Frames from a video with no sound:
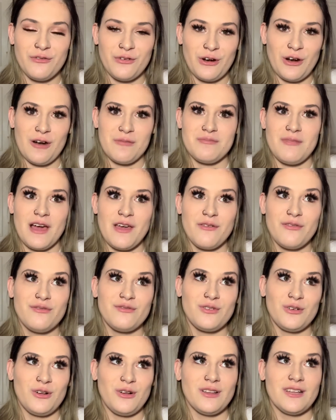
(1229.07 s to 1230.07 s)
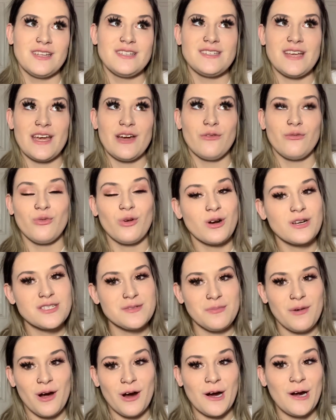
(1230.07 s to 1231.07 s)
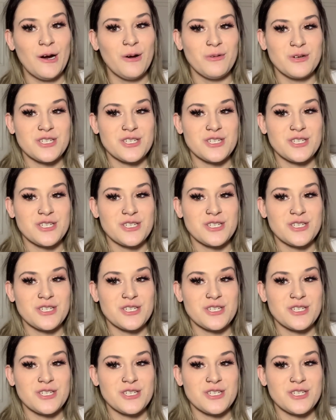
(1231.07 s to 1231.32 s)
for my full day of work tomorrow,